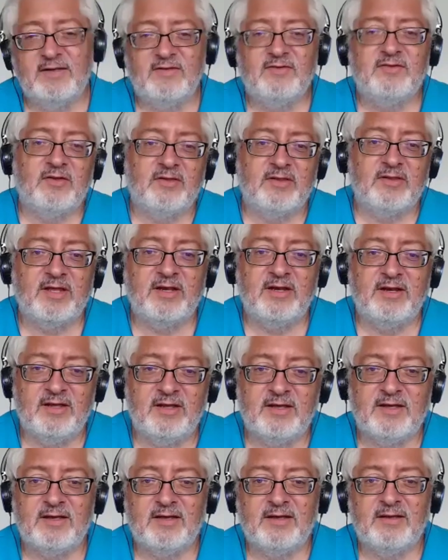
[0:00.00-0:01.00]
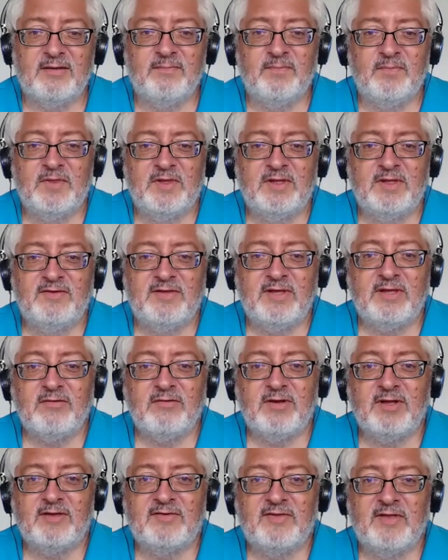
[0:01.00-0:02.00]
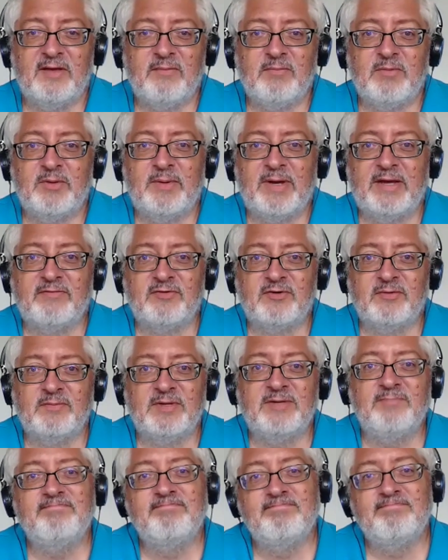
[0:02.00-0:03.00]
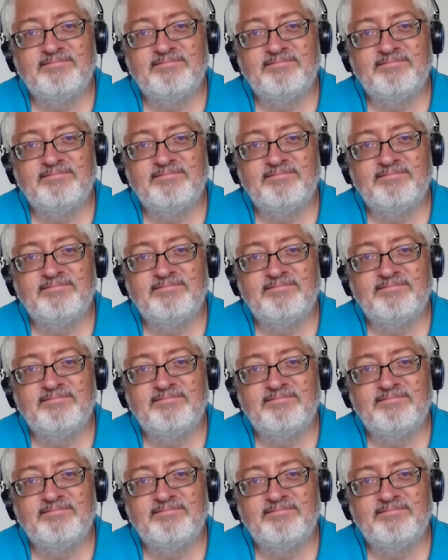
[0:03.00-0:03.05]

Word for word: so then um, see you next time. Bye bye from me.